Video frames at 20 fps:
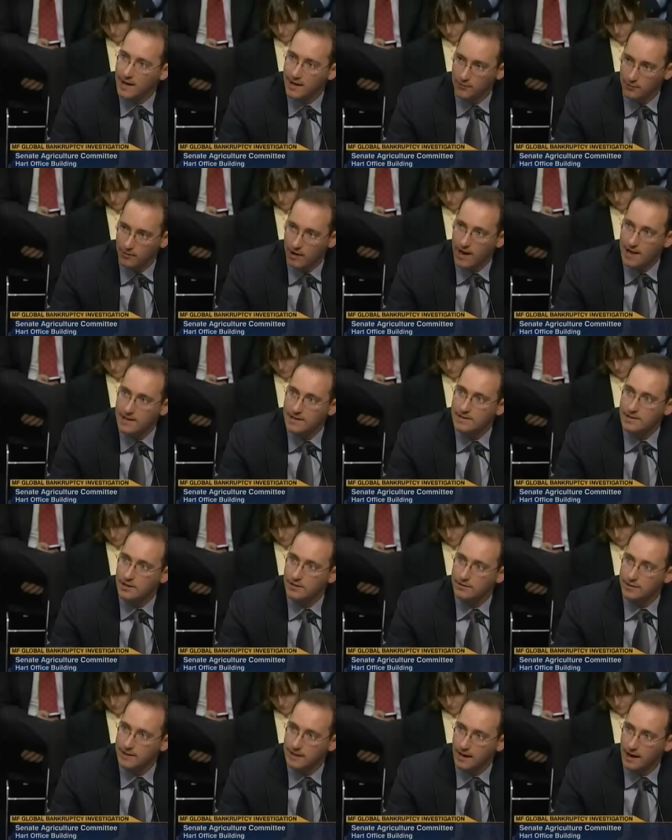had raised
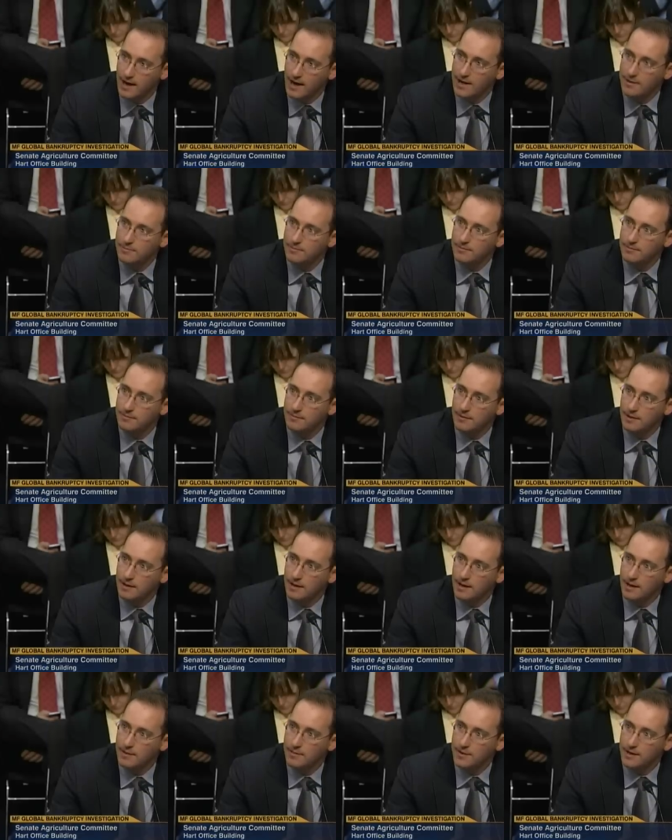over time
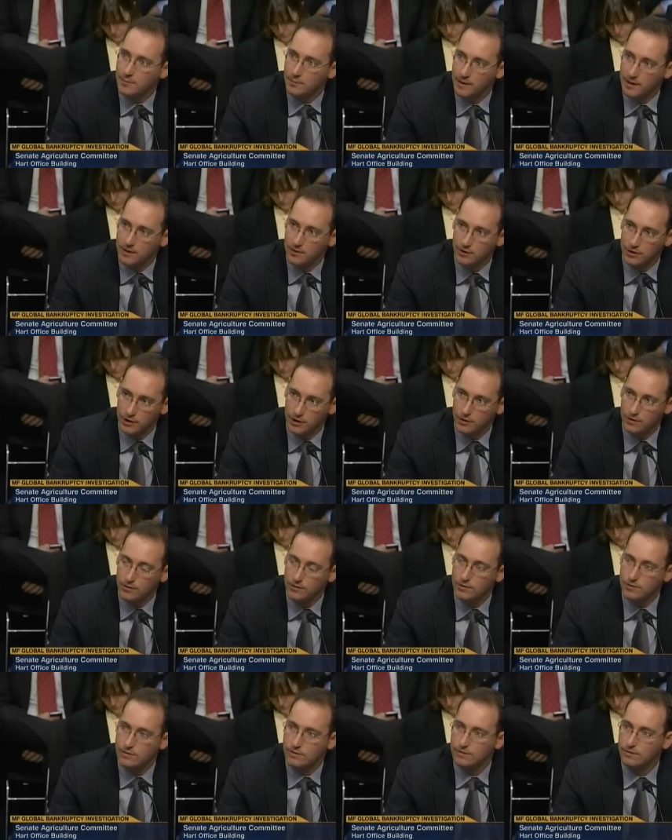um, that we could
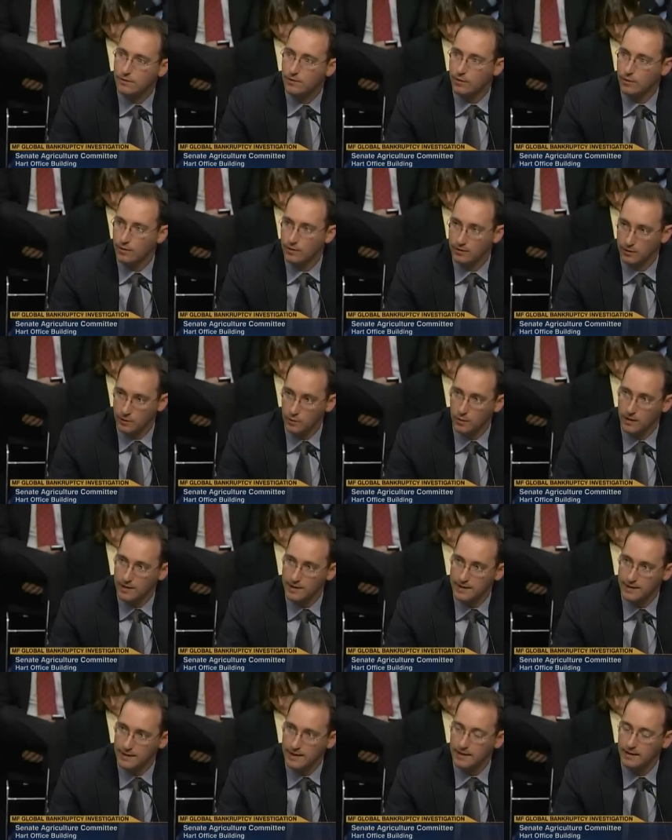use for
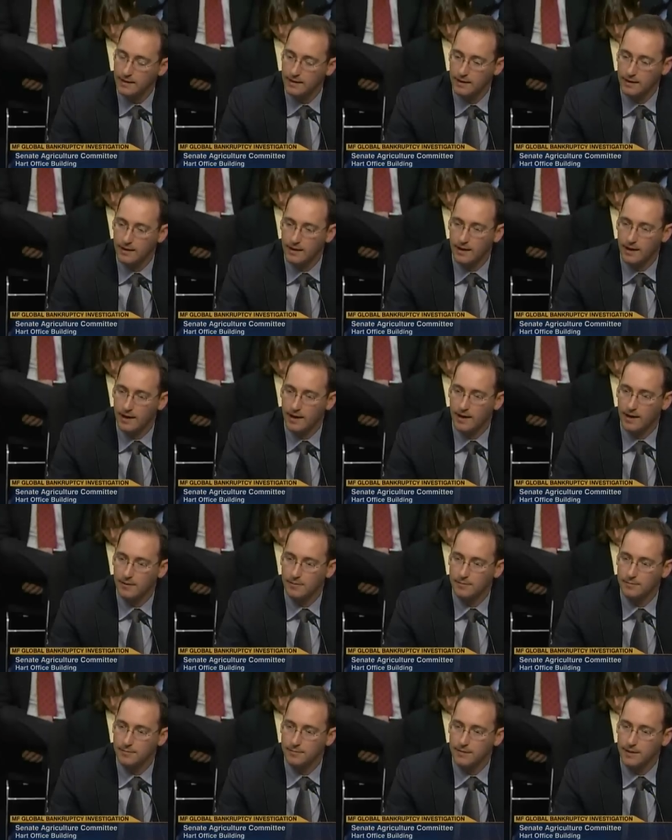liquidity.
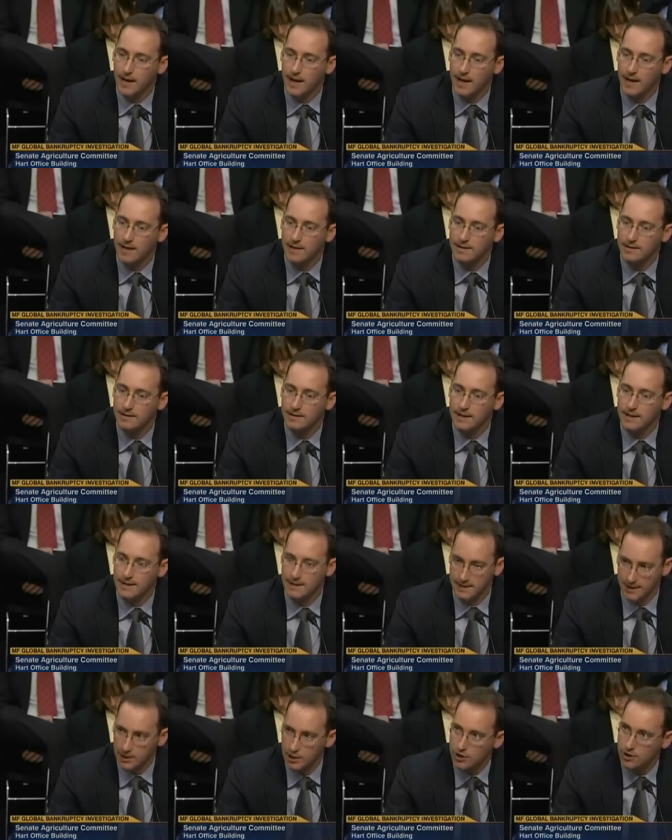Um, and in
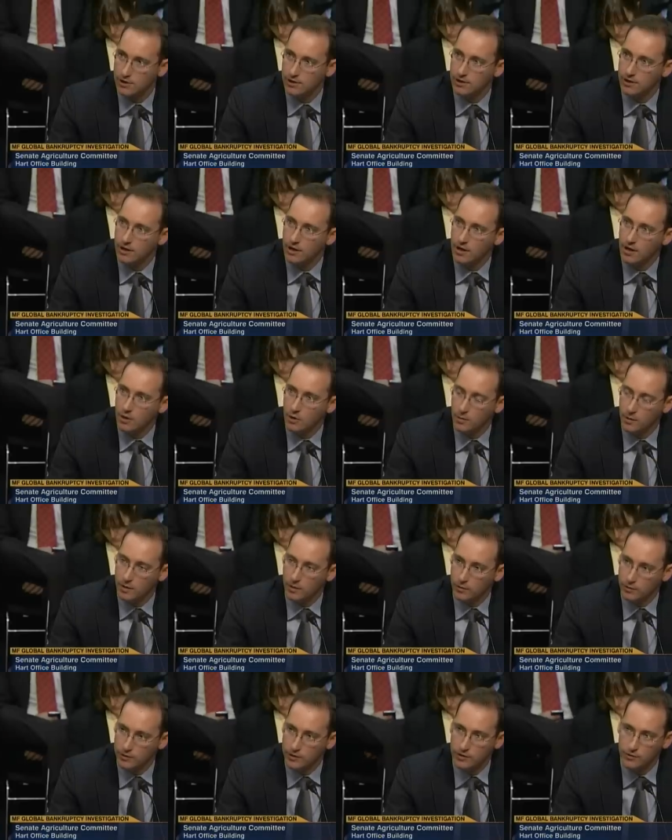addition, we
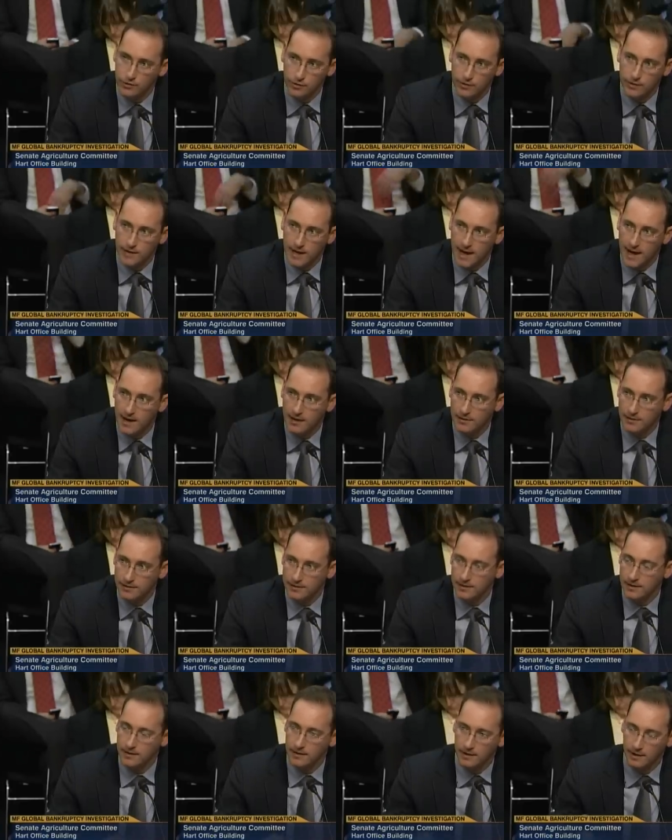also drew
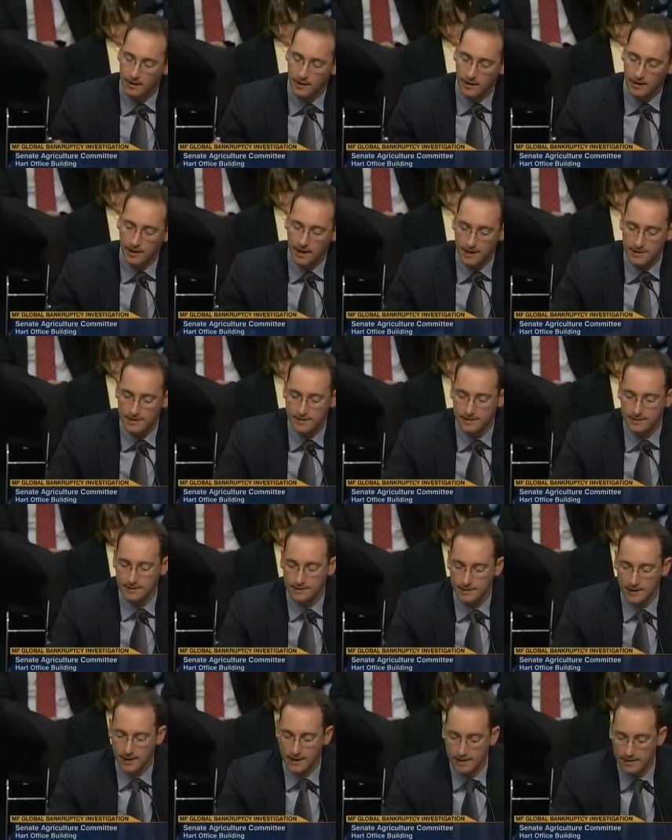down, uh, as,
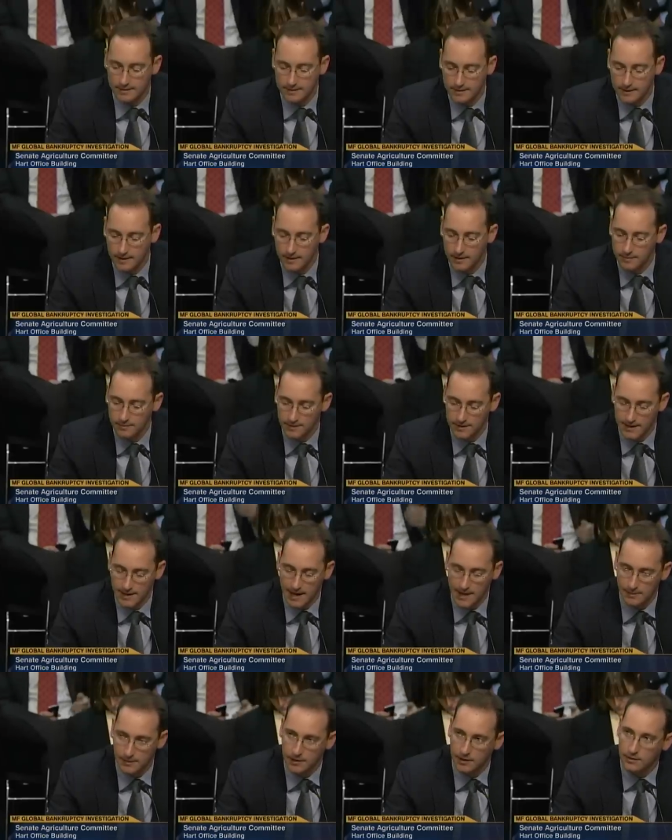as uh, Mr.
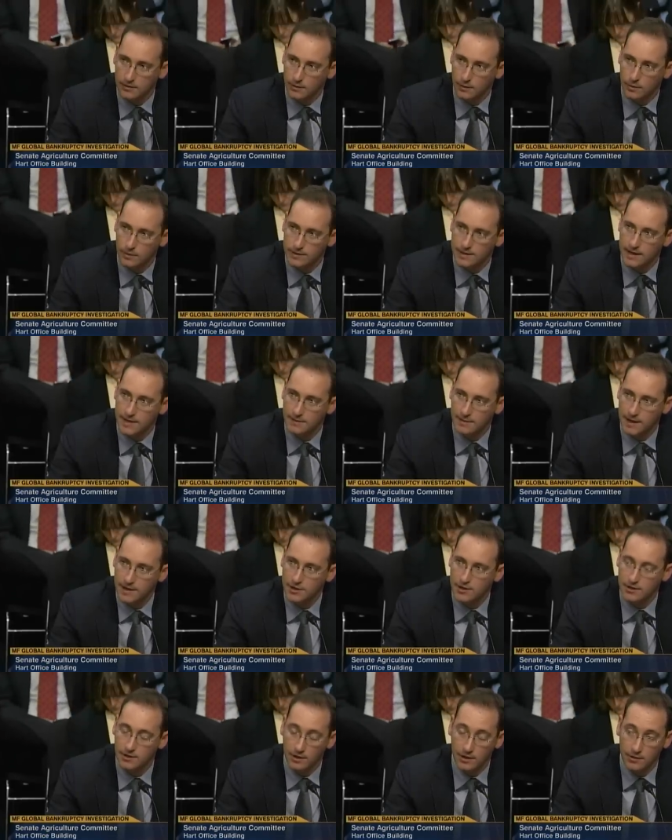Abelow and Corzine
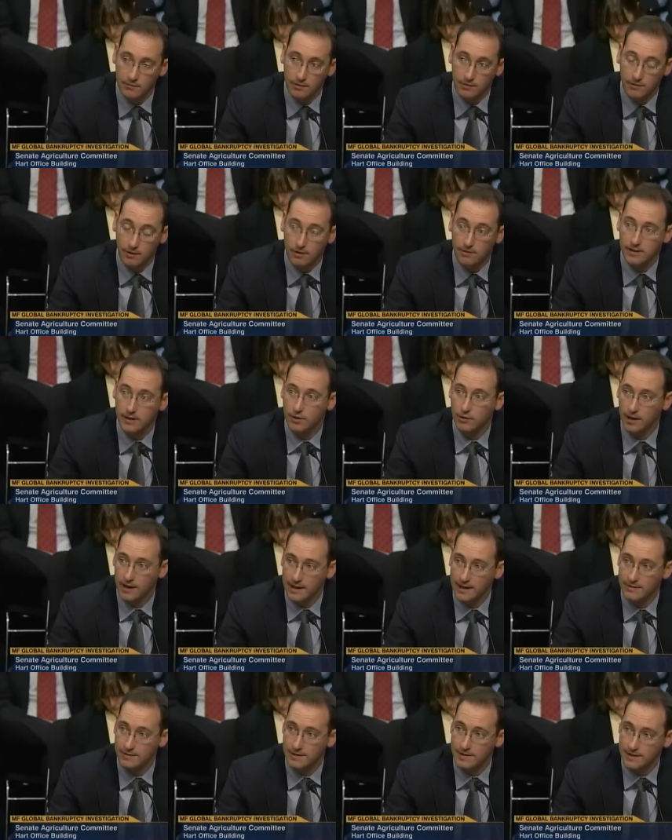mentioned, on the revolving
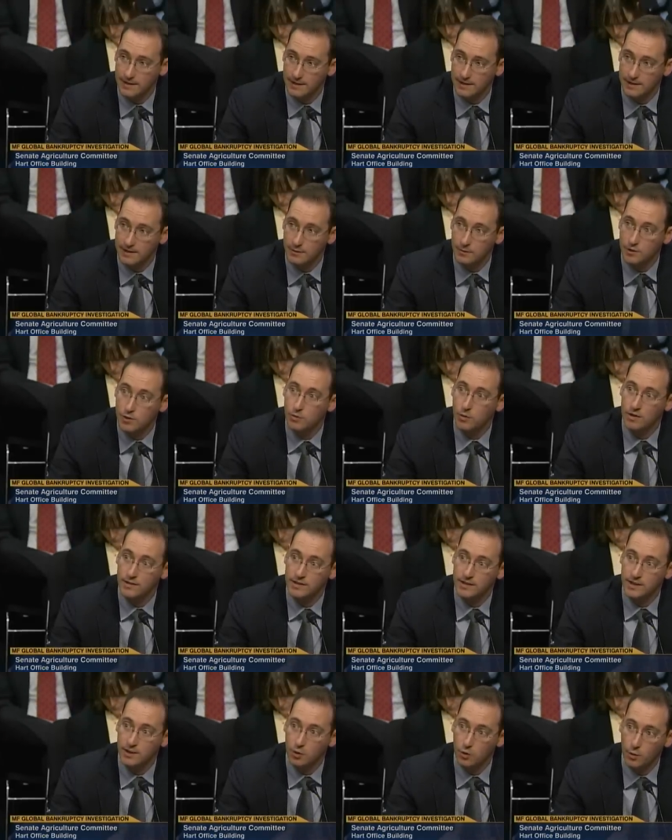credit facility, which was
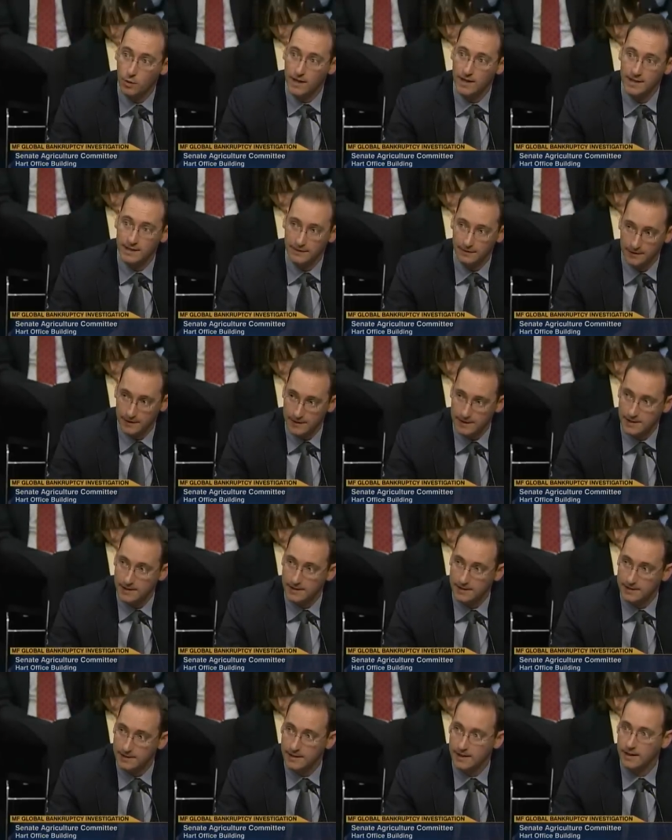a liquidity
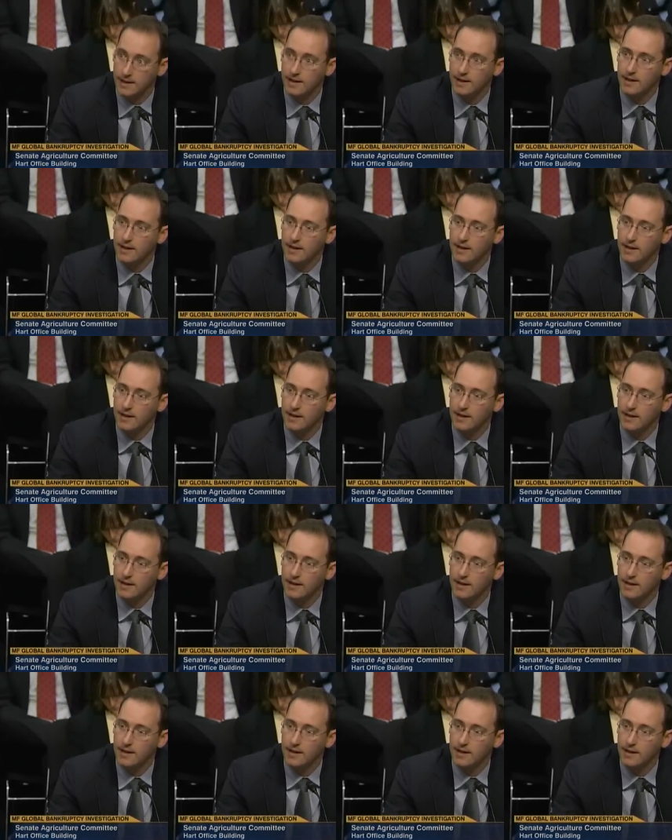facility